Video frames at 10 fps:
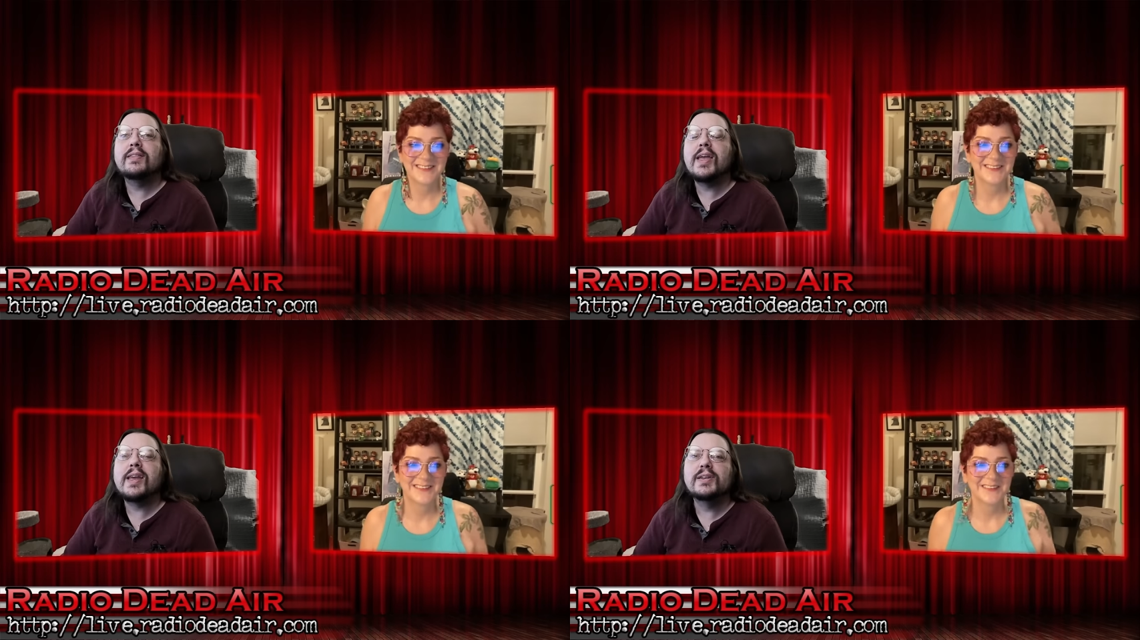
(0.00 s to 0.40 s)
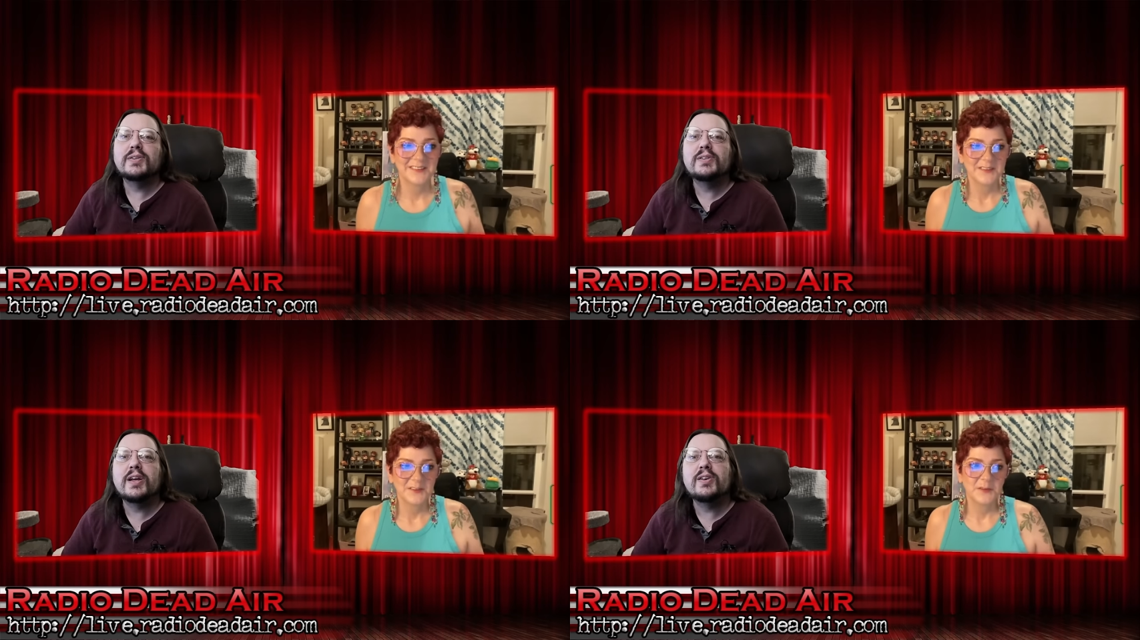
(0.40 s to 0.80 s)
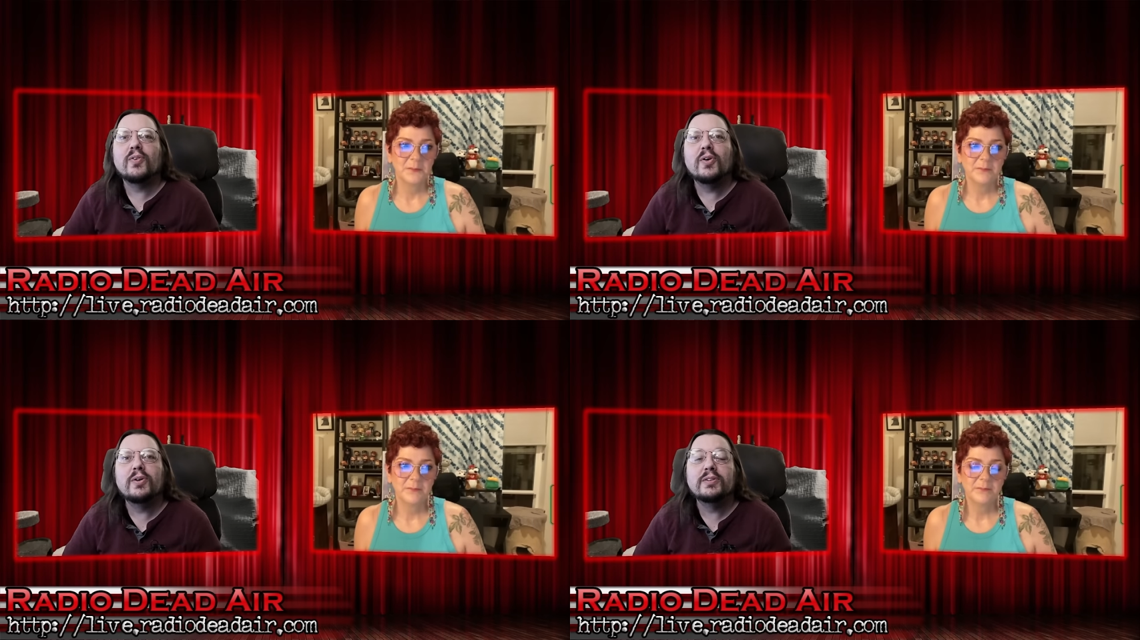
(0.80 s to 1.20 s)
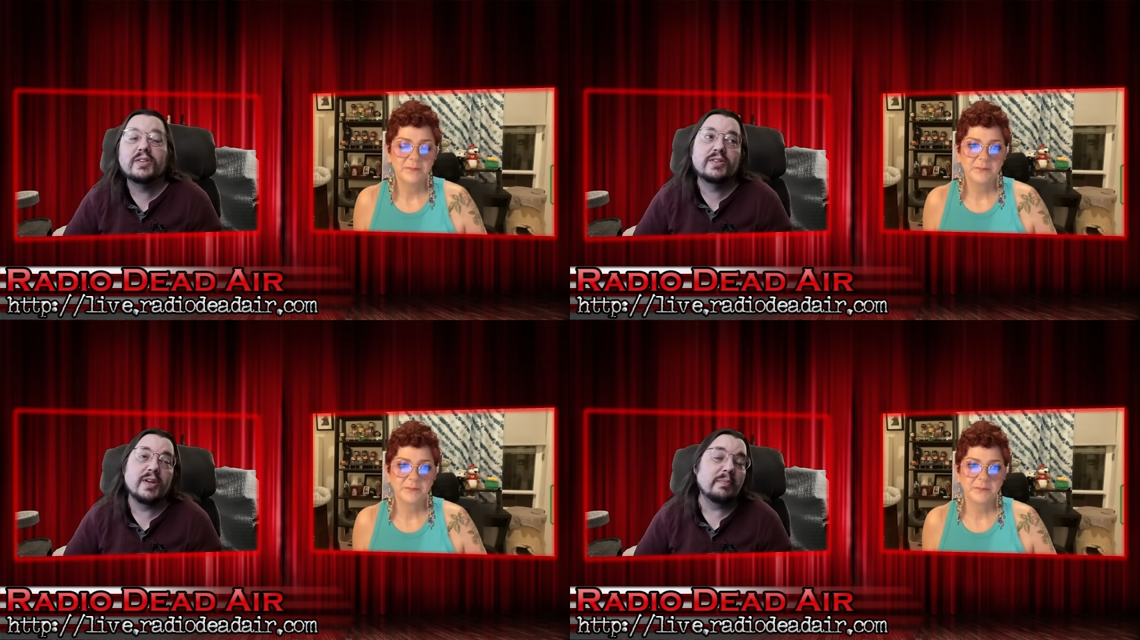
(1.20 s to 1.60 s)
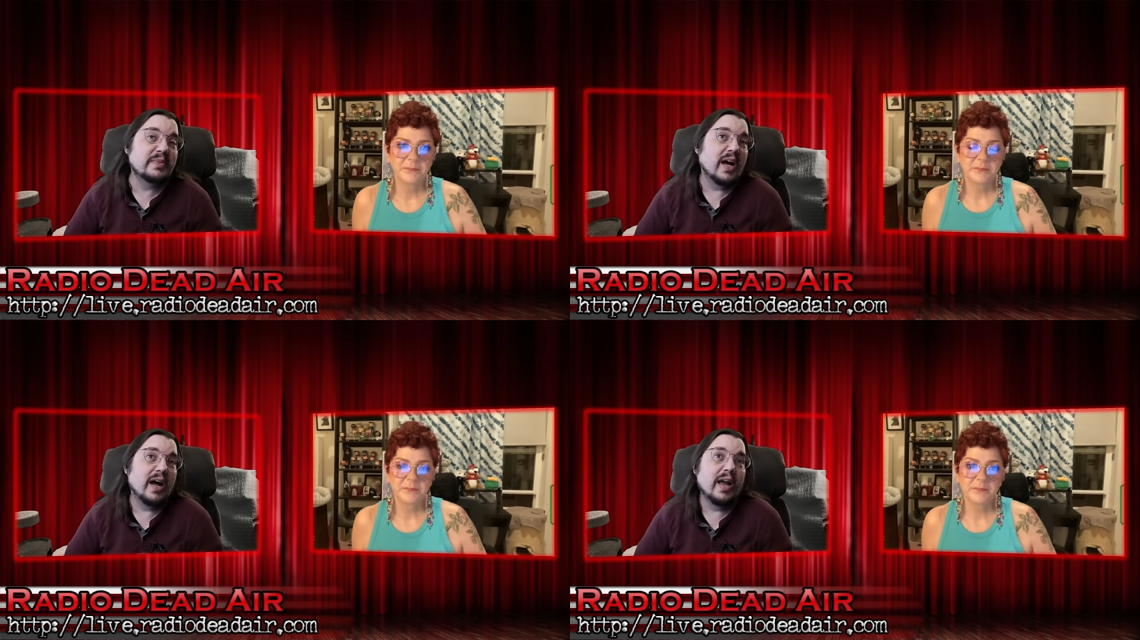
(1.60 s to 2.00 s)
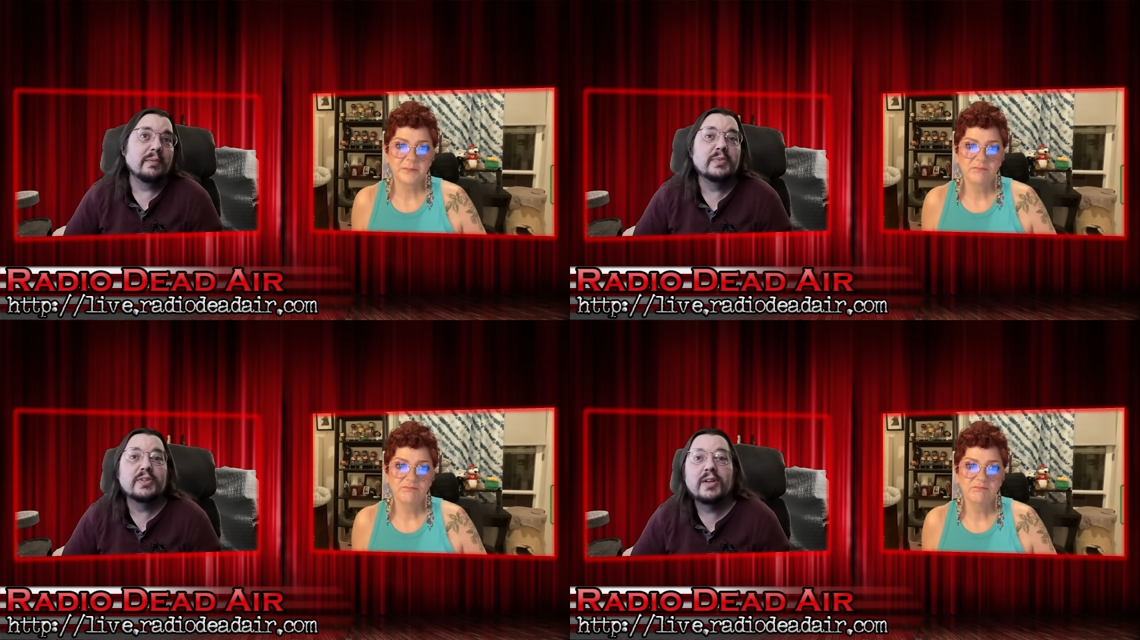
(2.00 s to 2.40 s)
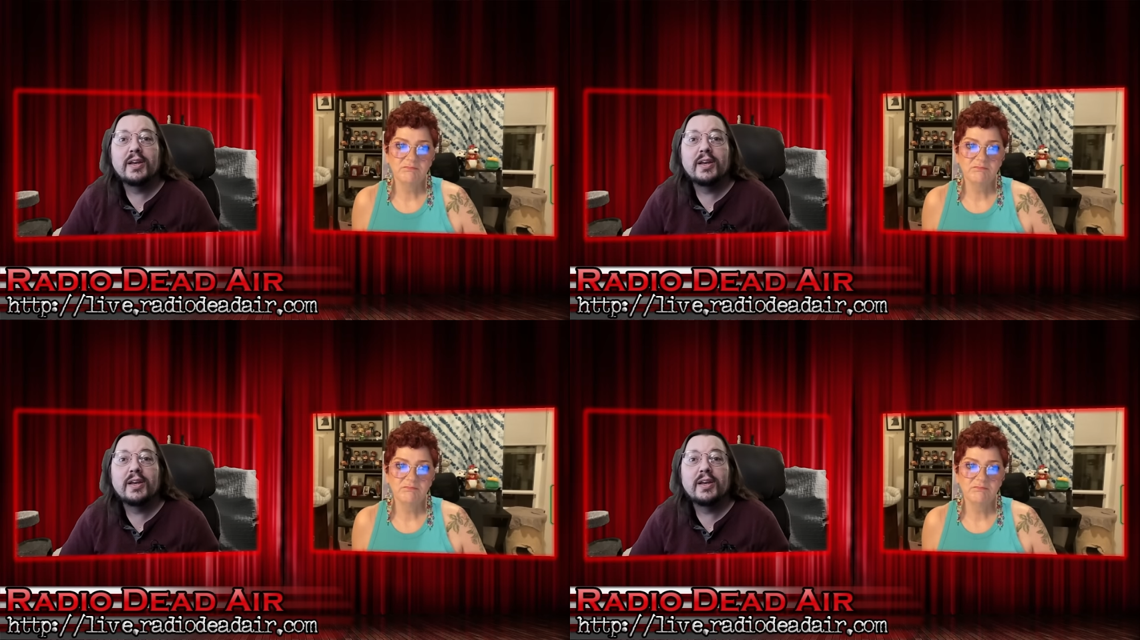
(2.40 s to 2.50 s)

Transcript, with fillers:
Speaker 1: thing as a 10-year-old, sometimes